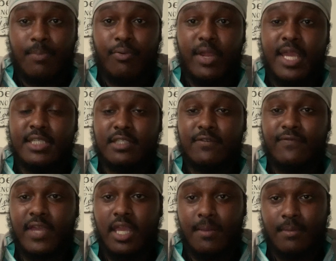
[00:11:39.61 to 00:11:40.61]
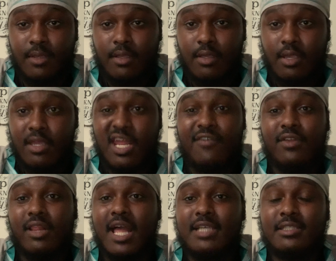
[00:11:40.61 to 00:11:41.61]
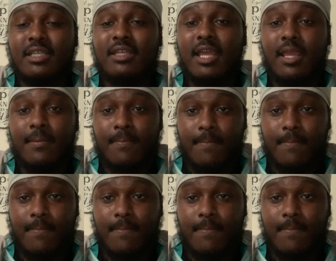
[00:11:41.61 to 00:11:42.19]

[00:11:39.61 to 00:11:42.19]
praise and fame an everlasting name.